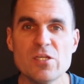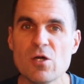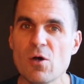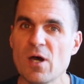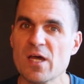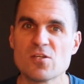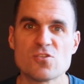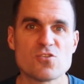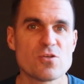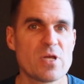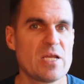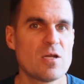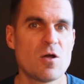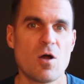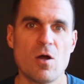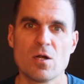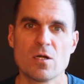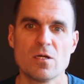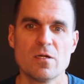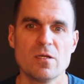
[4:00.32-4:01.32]
know how to train
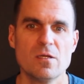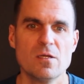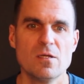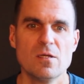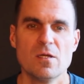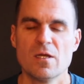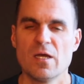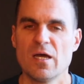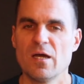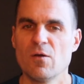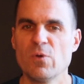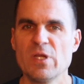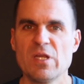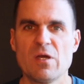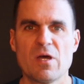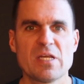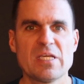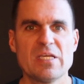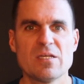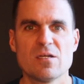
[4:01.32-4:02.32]
hard. We know
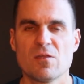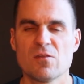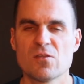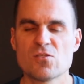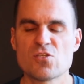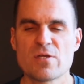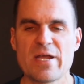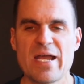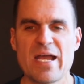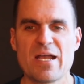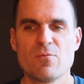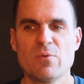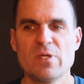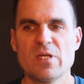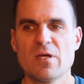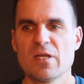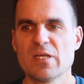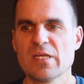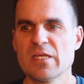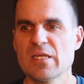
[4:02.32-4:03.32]
how to get on the track, we
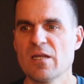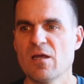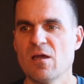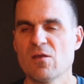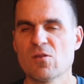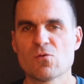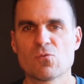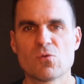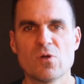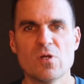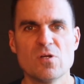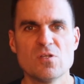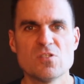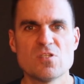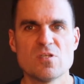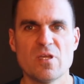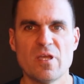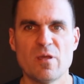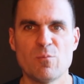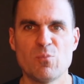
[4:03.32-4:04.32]
know how to get on the roads
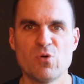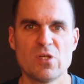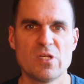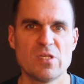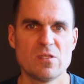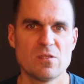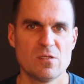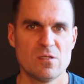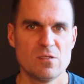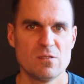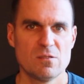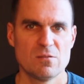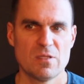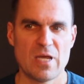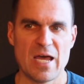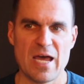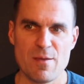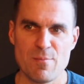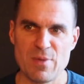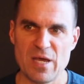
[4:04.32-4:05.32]
and put in the
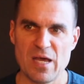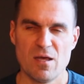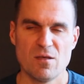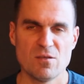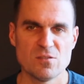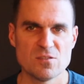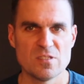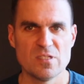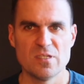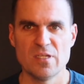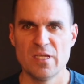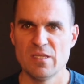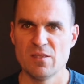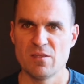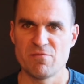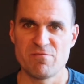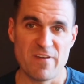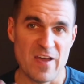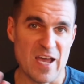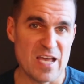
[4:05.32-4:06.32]
high miles and
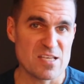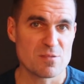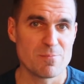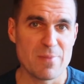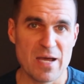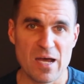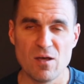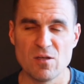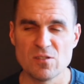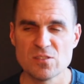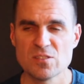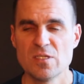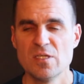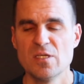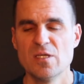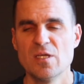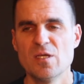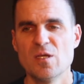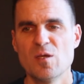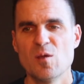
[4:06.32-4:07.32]
the fast miles,
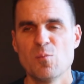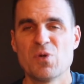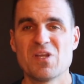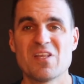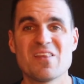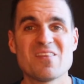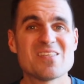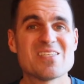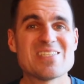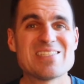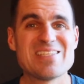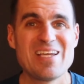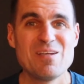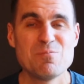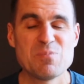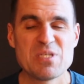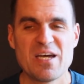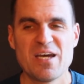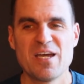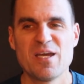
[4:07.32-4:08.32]
but at the
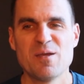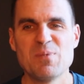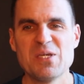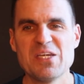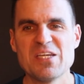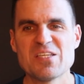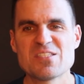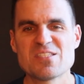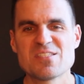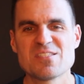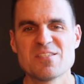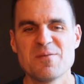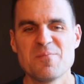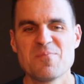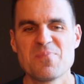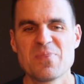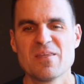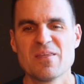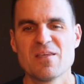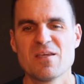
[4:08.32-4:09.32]
same time, it's
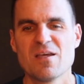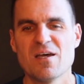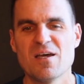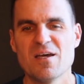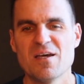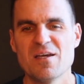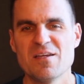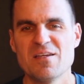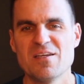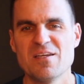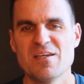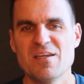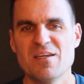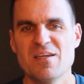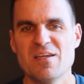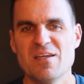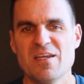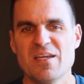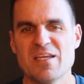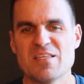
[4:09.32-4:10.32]

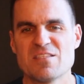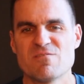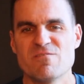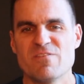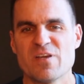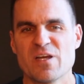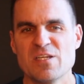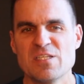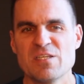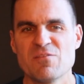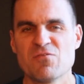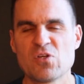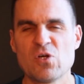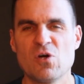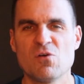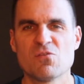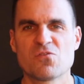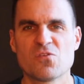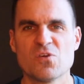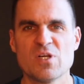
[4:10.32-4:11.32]
very
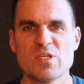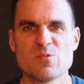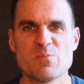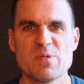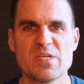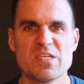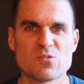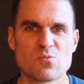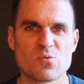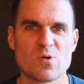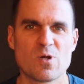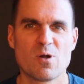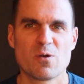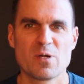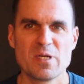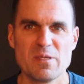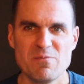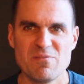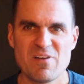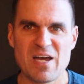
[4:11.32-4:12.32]
difficult for us, because we're
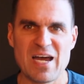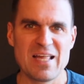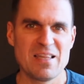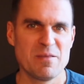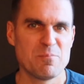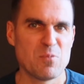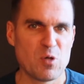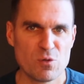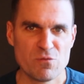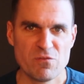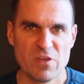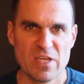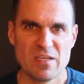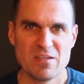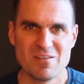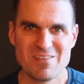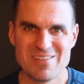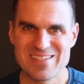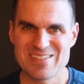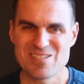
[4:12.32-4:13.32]
already highly
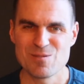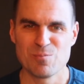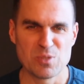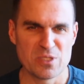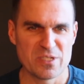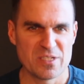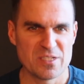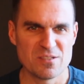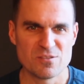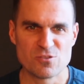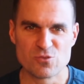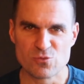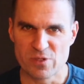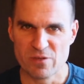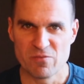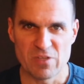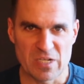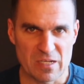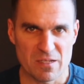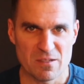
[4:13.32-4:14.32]
motivated, disciplined,
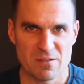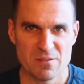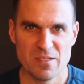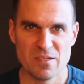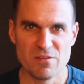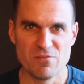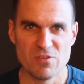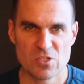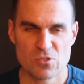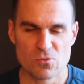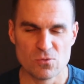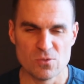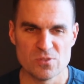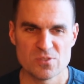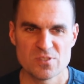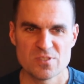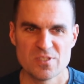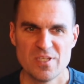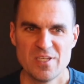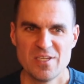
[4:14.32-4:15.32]
driven
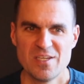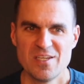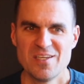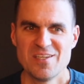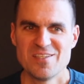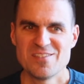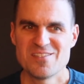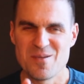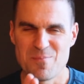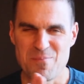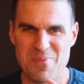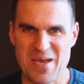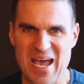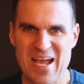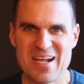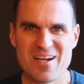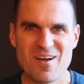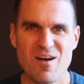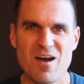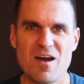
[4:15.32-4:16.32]
individuals, to
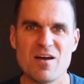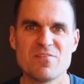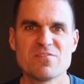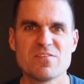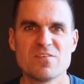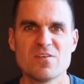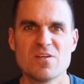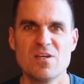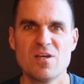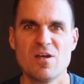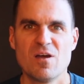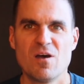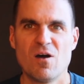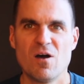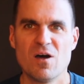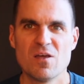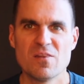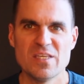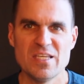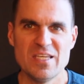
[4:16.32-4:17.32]
back off
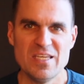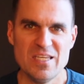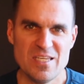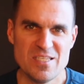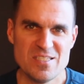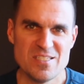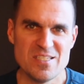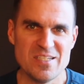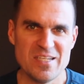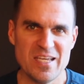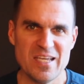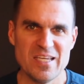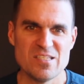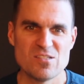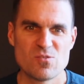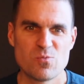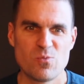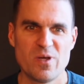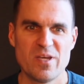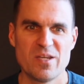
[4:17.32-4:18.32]
on the easy
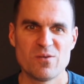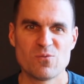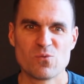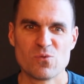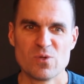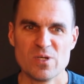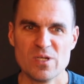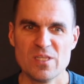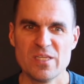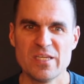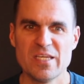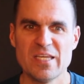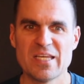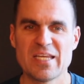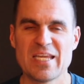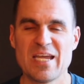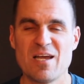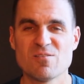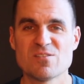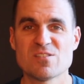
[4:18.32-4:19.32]
days when really it
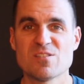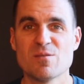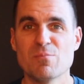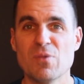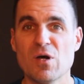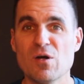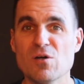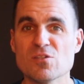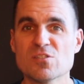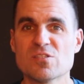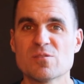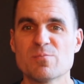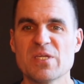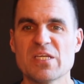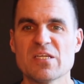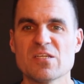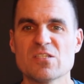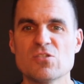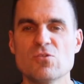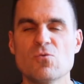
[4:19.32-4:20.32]
counts the most,
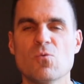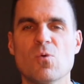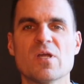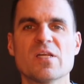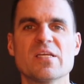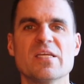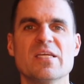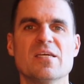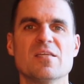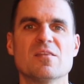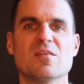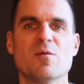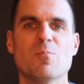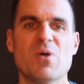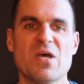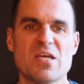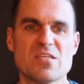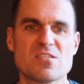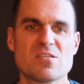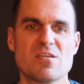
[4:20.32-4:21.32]
because you want to get the
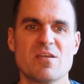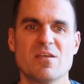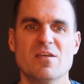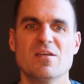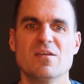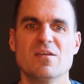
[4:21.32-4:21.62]
best